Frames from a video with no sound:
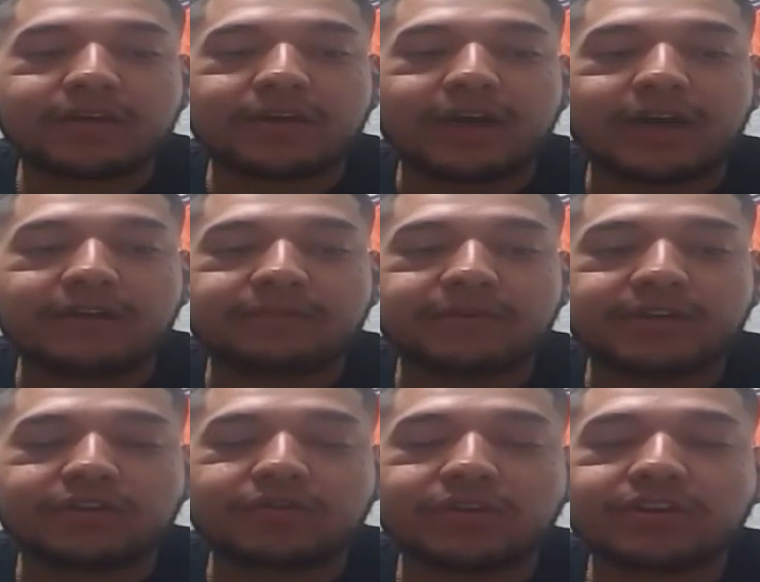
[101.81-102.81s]
I have been
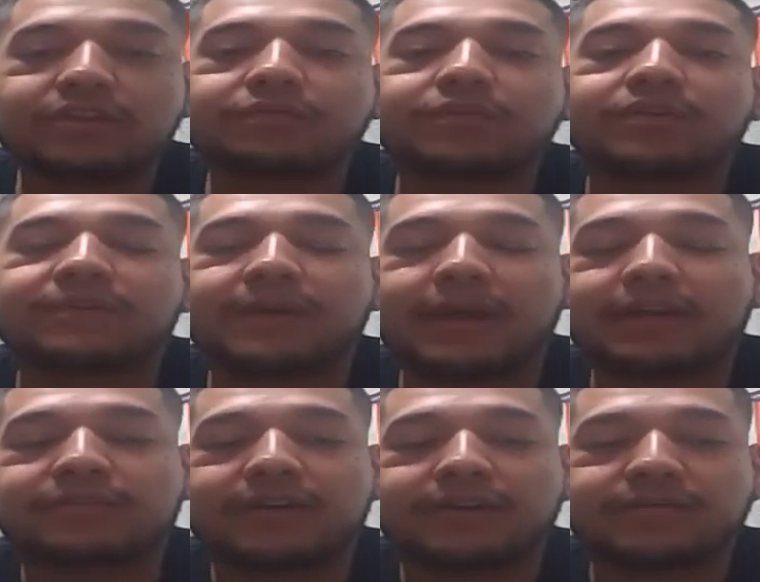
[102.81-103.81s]
doing this for the past
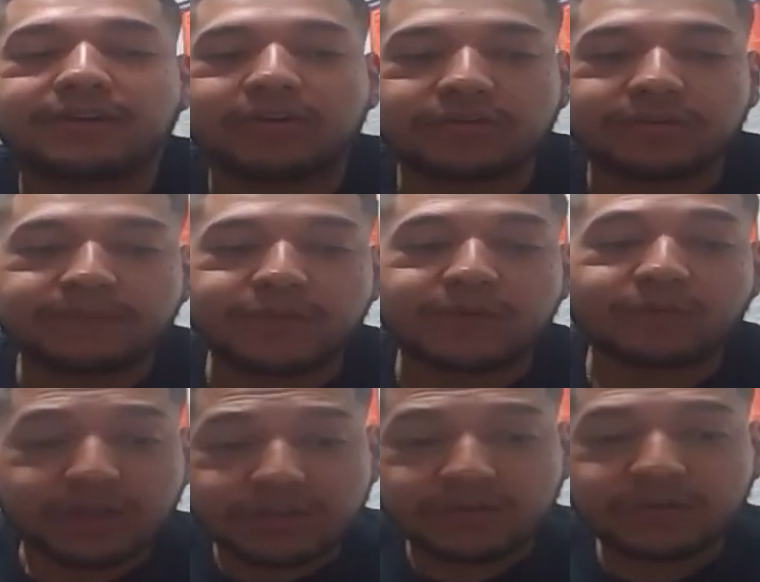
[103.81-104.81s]
5 years. The
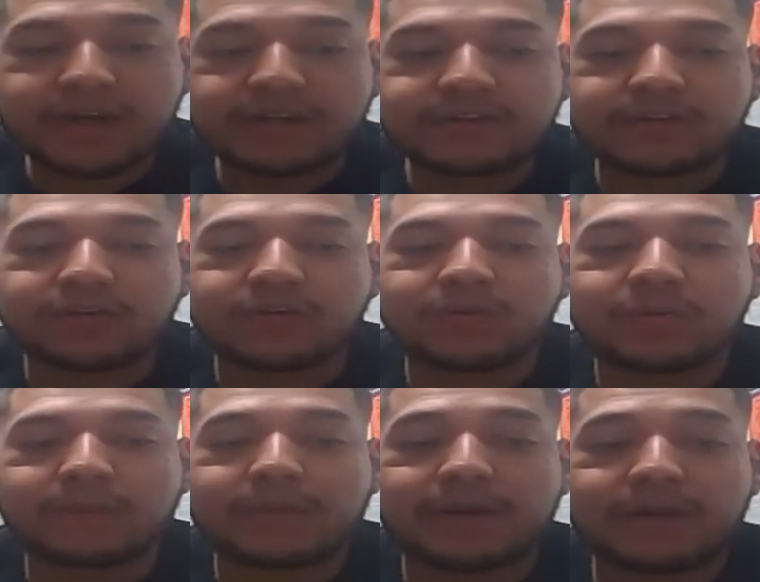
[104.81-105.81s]
reason why I tell
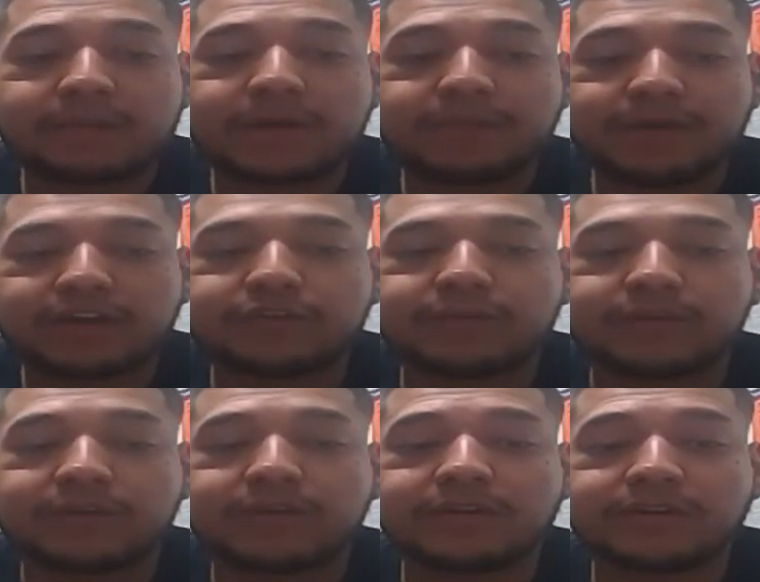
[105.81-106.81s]
you about my
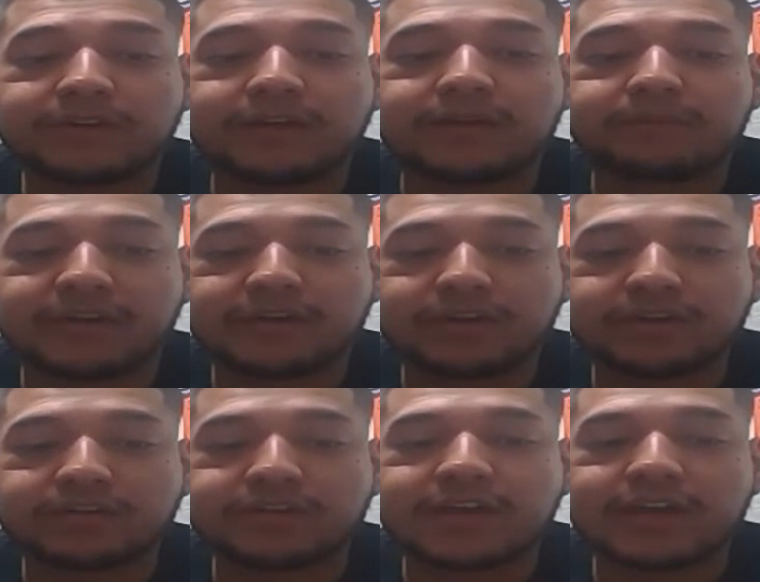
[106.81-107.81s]
experience and my
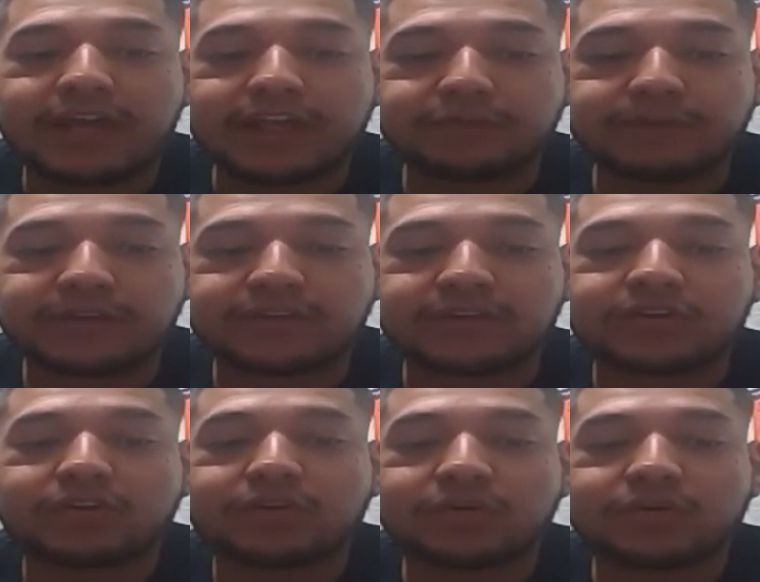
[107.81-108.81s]
knowledge is because
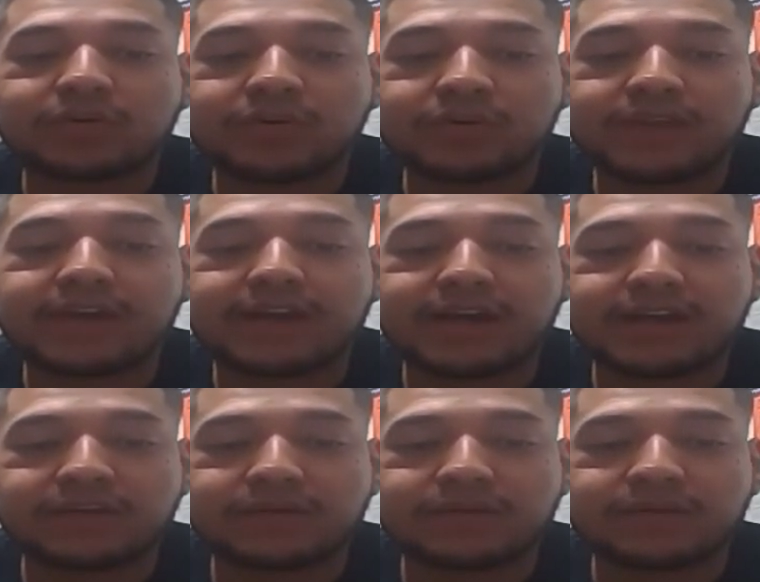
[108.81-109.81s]
you know that I
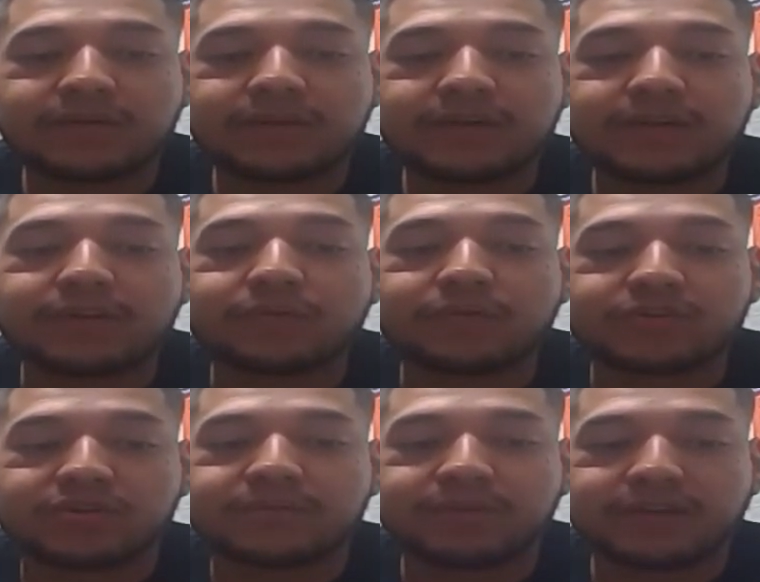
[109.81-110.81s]
know the
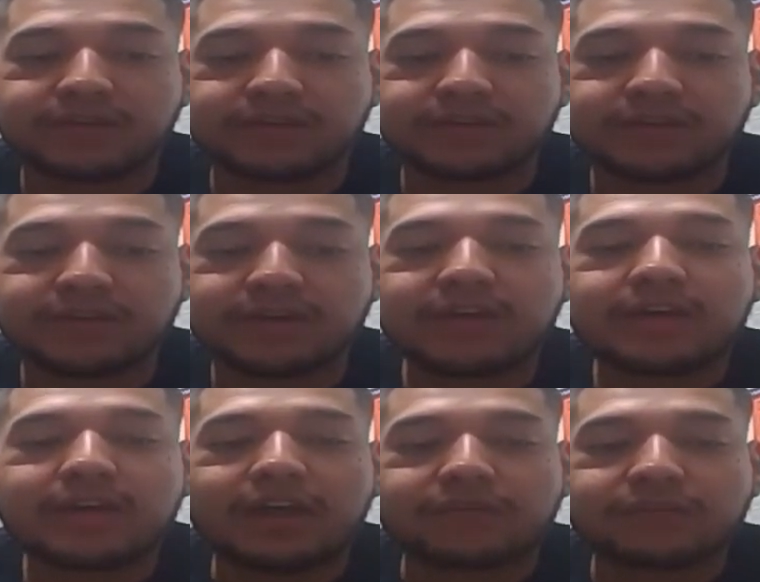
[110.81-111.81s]
restaurant business
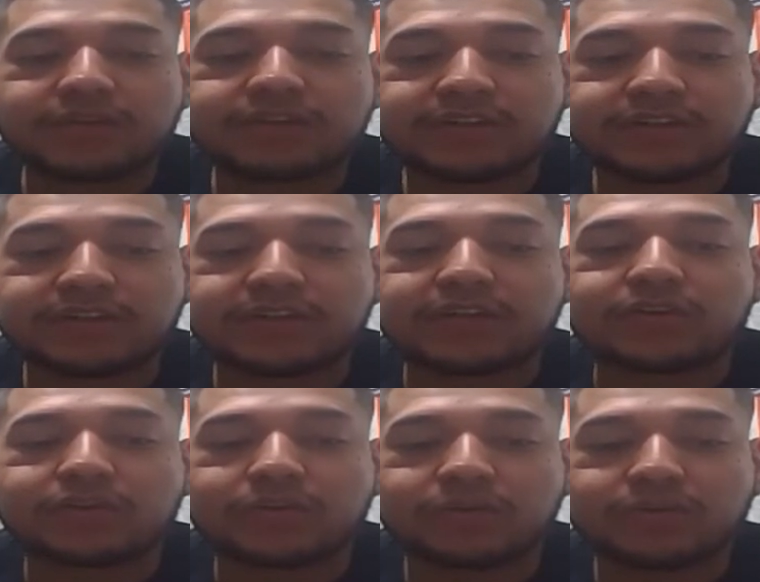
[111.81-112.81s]
as much as
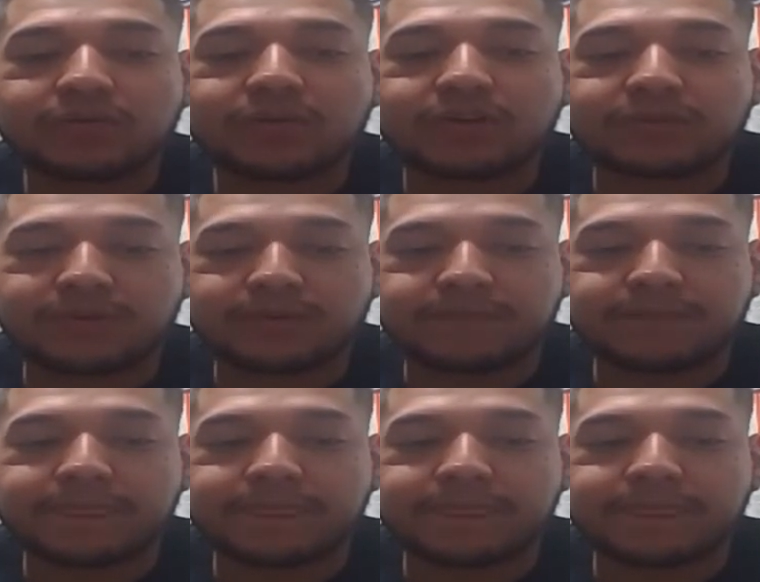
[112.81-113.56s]
you do as well.